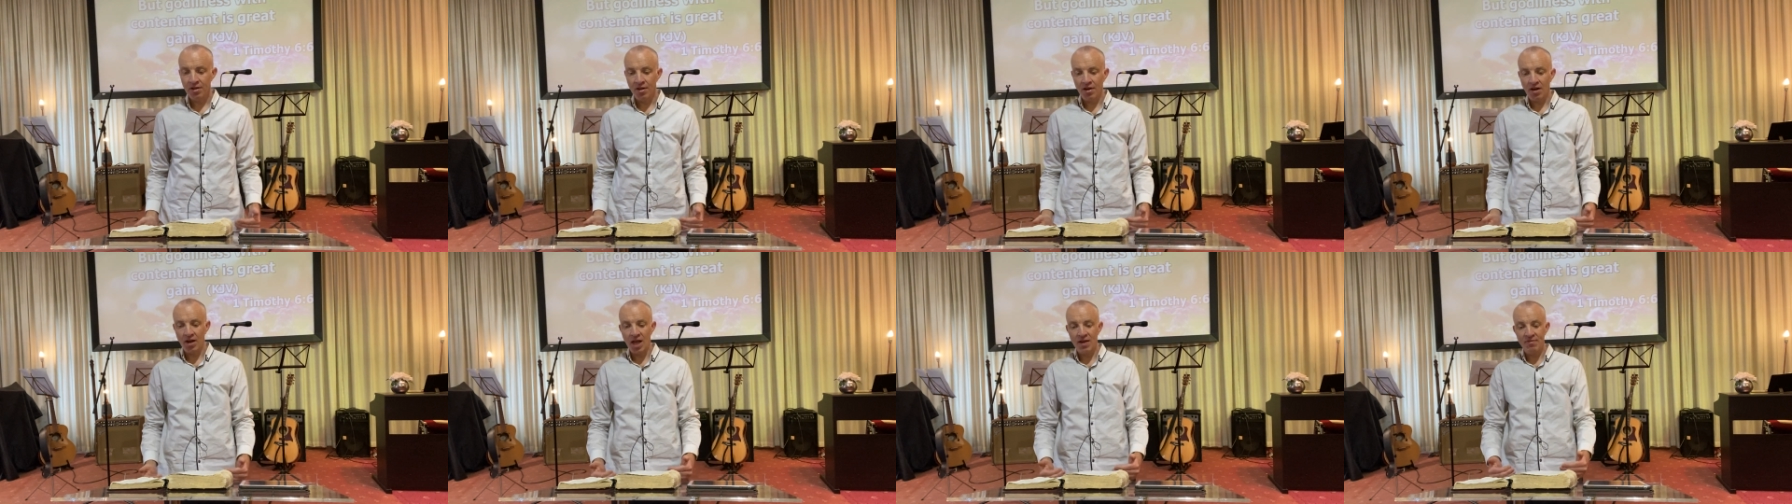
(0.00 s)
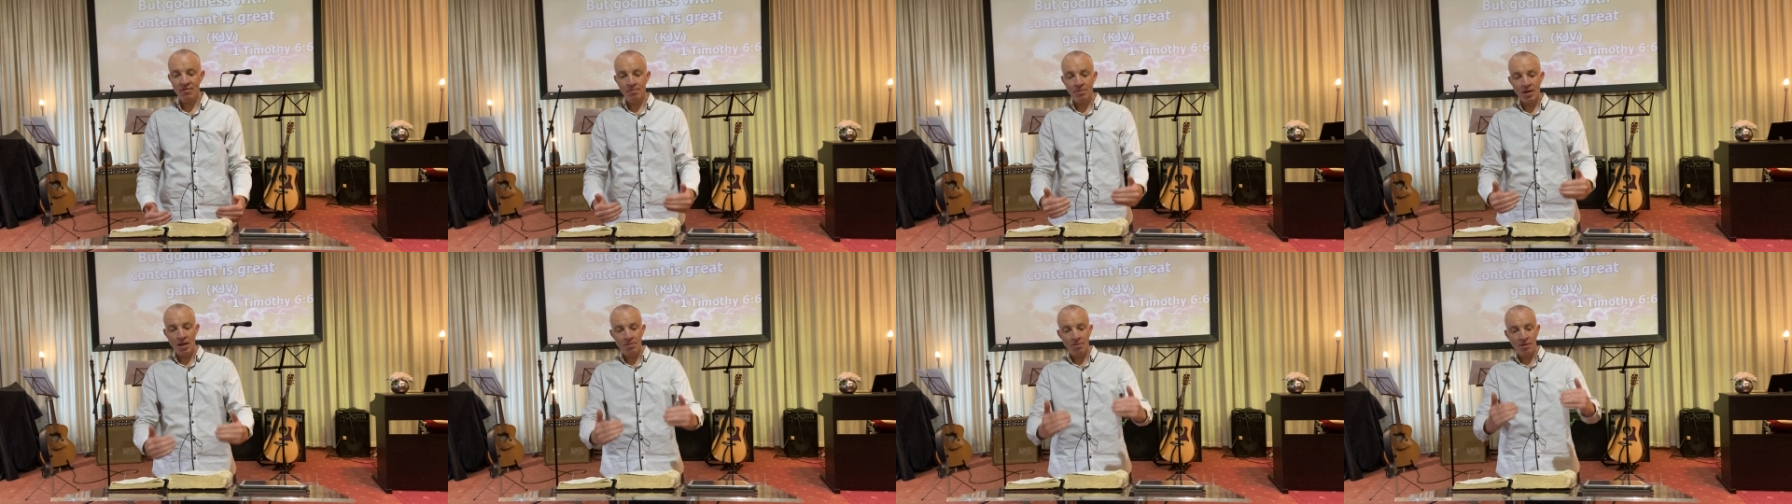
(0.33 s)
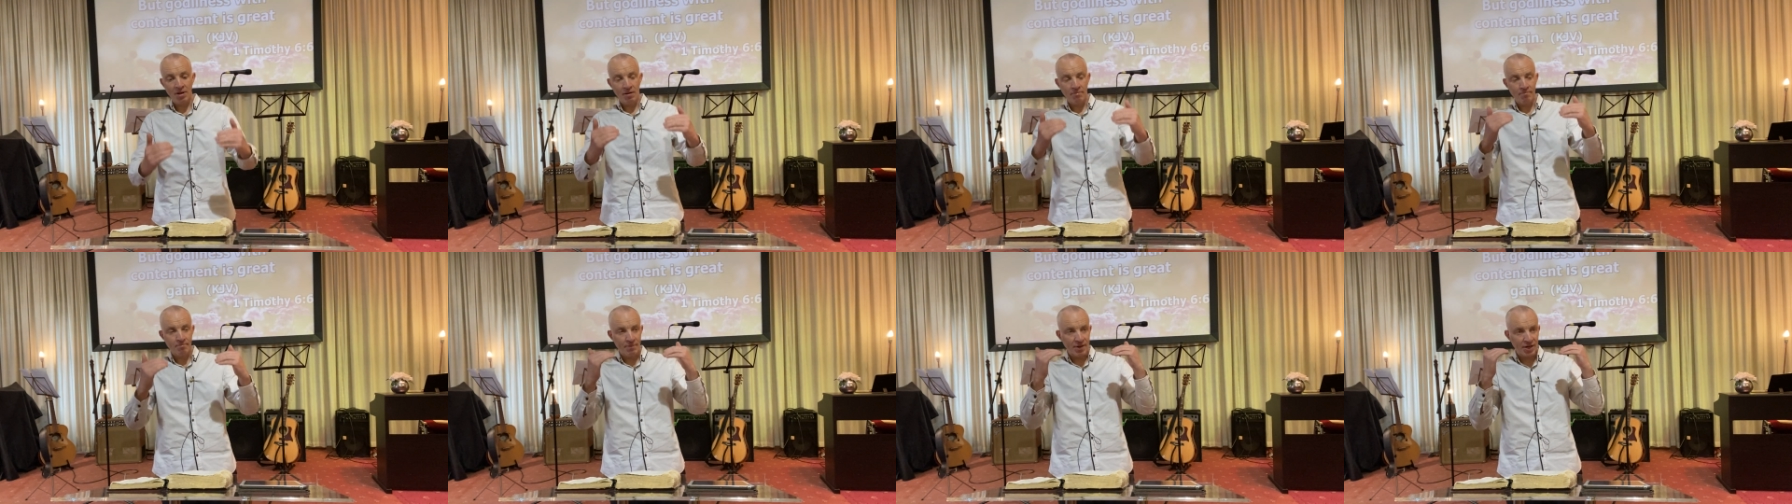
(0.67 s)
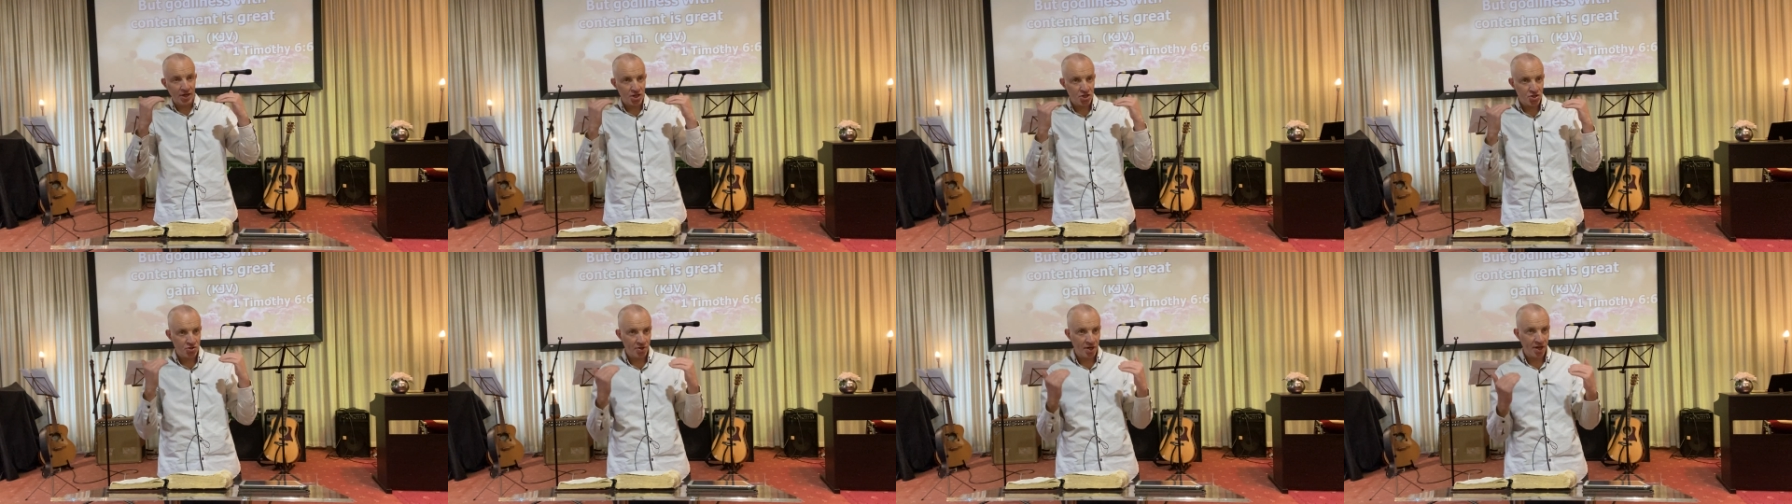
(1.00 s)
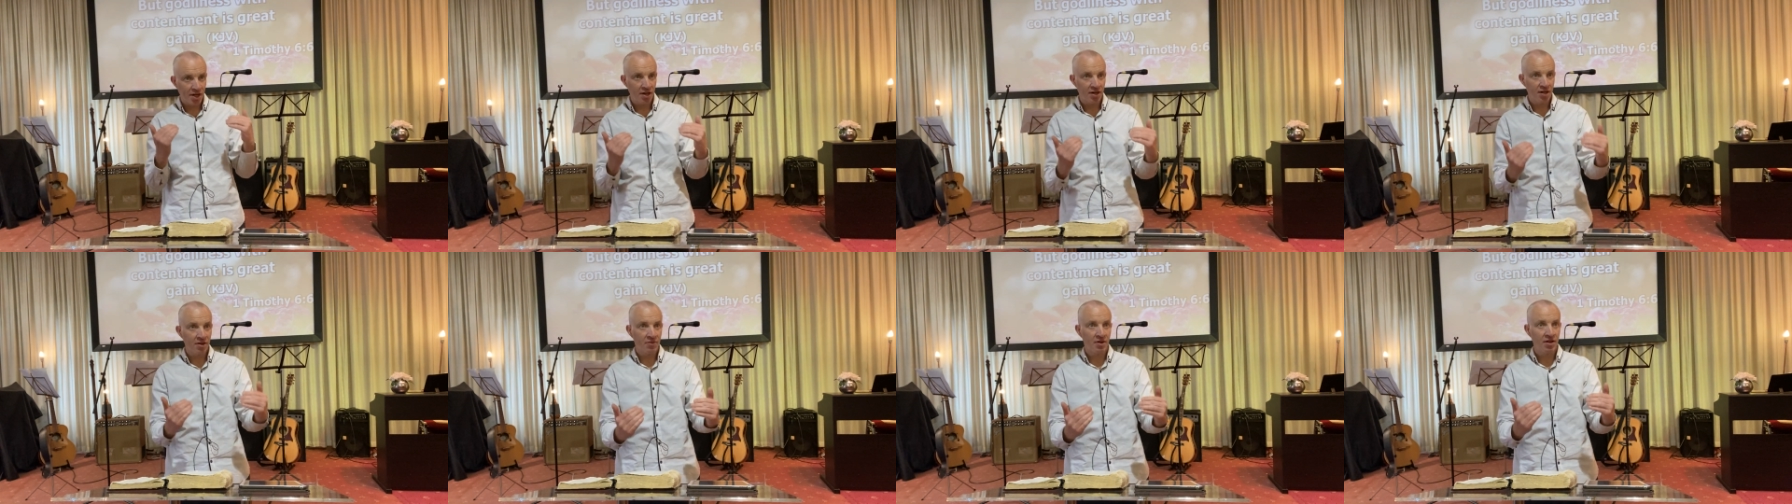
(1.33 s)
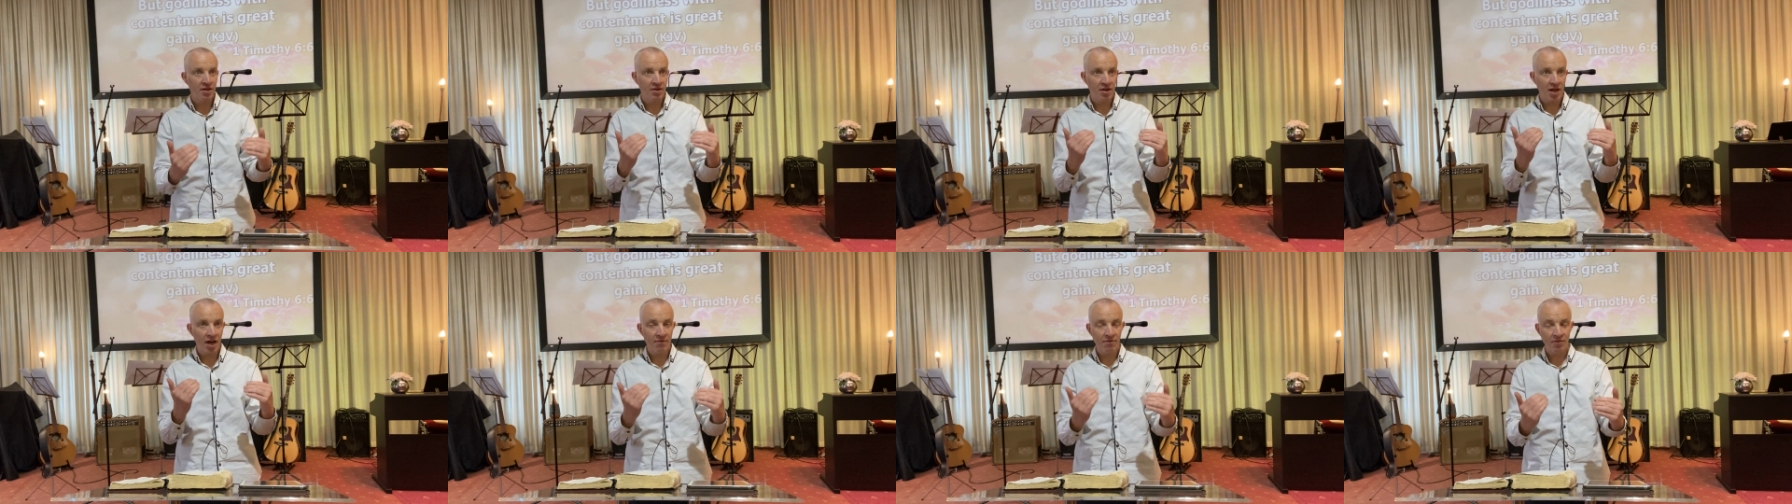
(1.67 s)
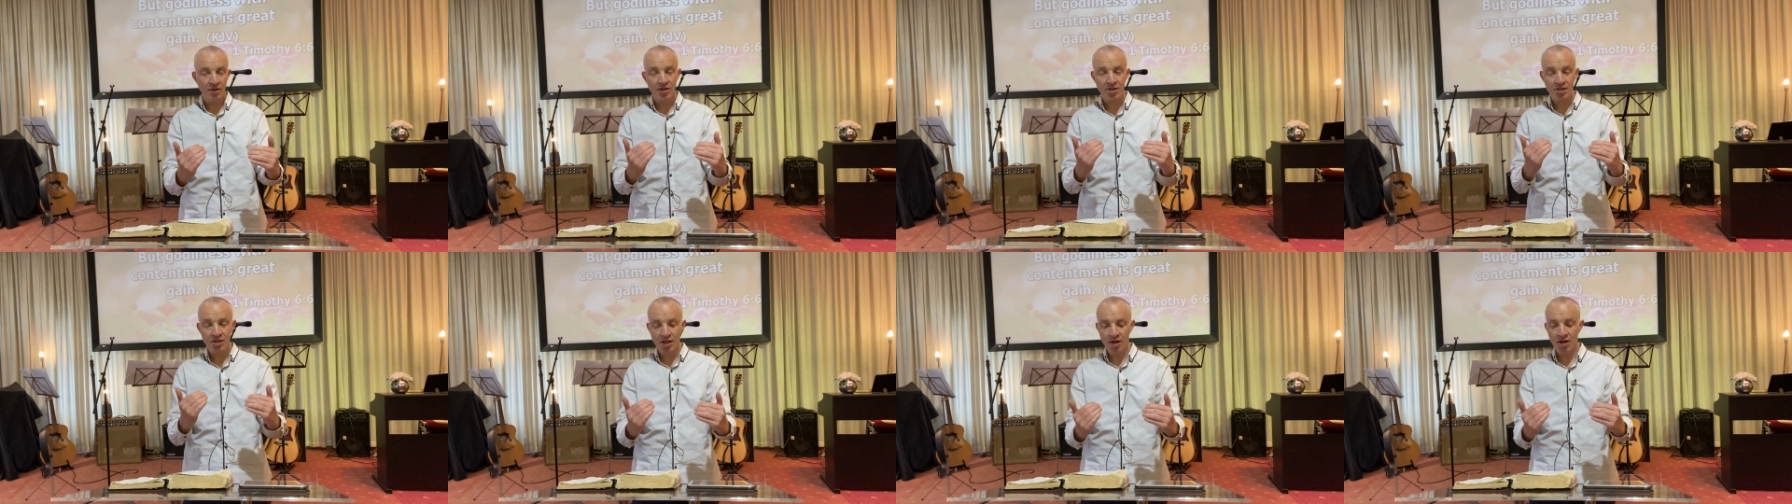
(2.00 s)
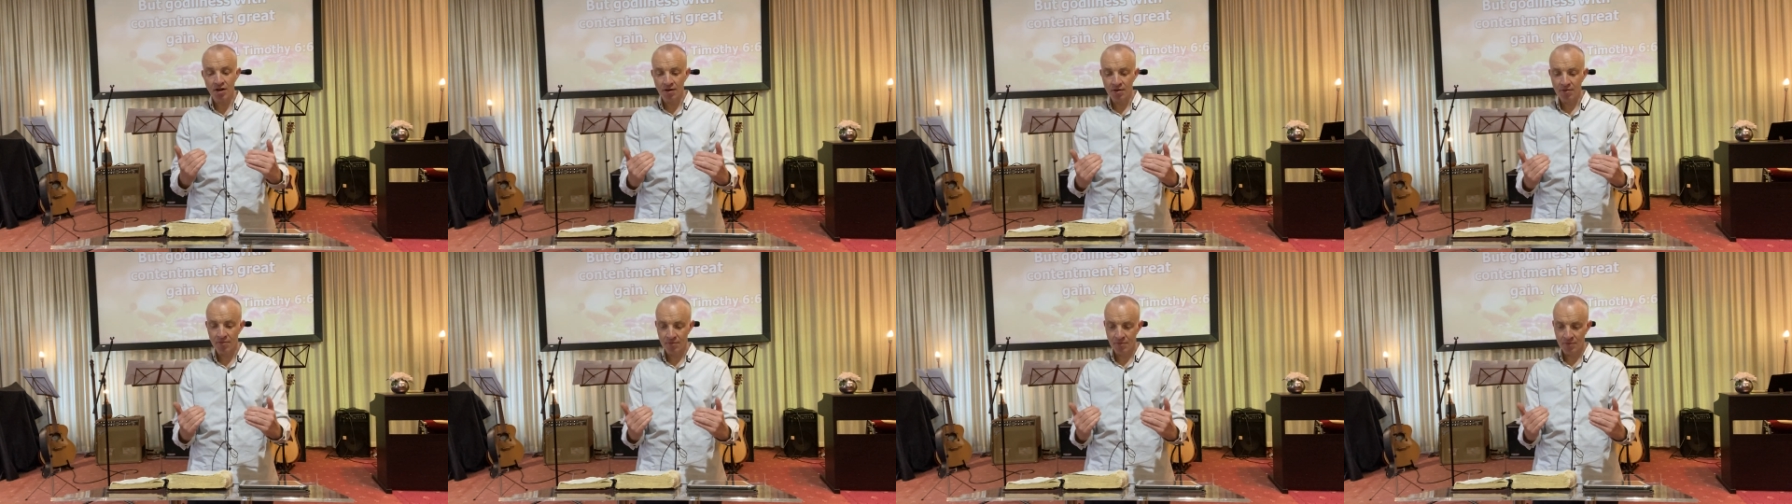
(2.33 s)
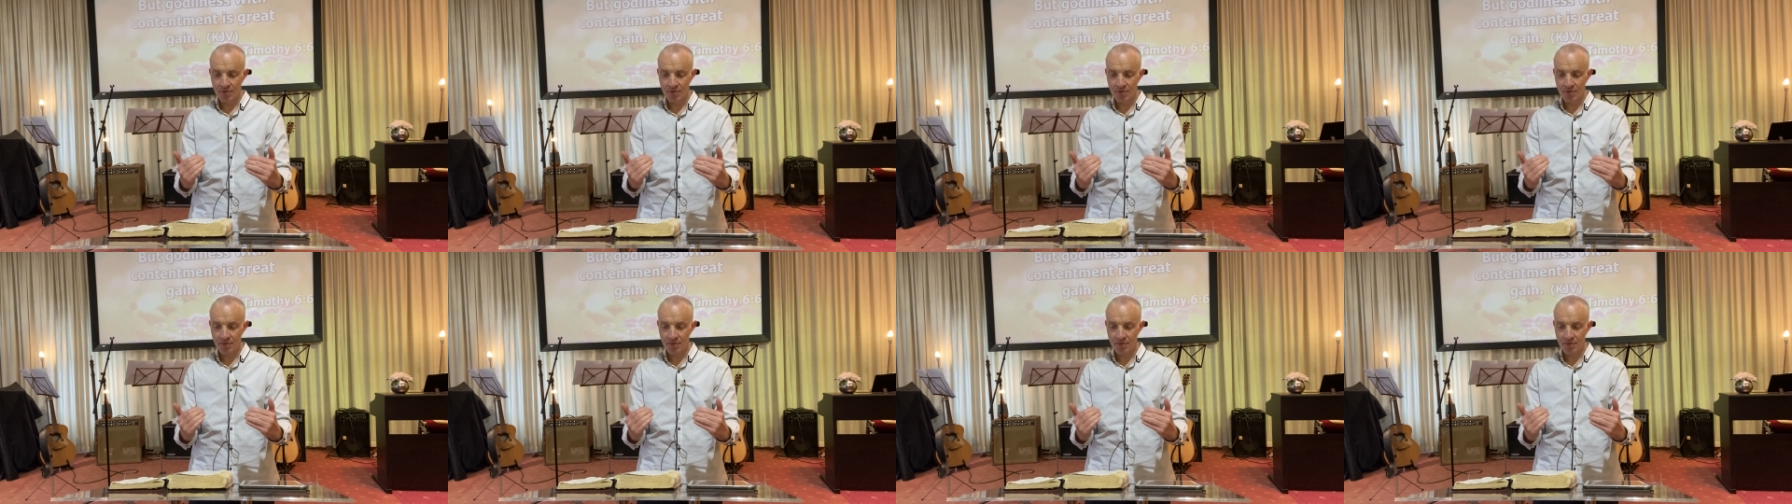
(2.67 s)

And even people in ministry can, can have this here.